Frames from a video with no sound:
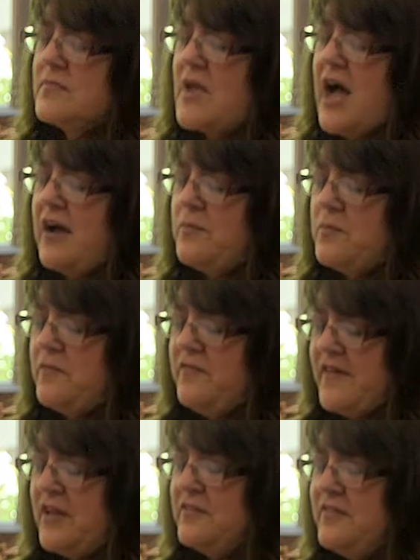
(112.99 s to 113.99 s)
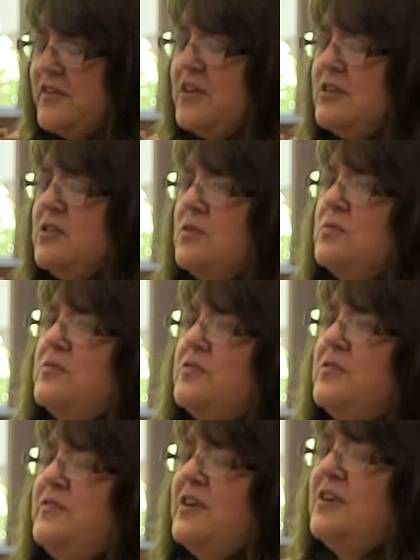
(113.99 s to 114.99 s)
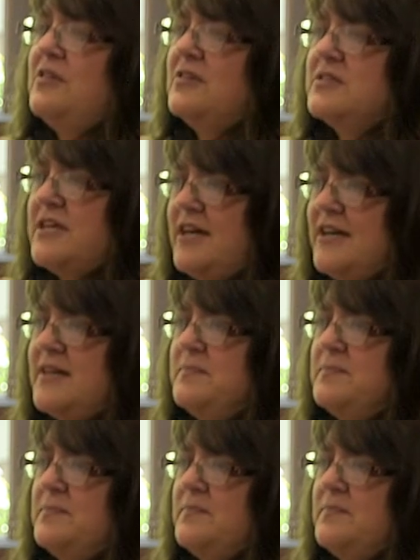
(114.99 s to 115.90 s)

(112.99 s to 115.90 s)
I felt very alone for a very long time,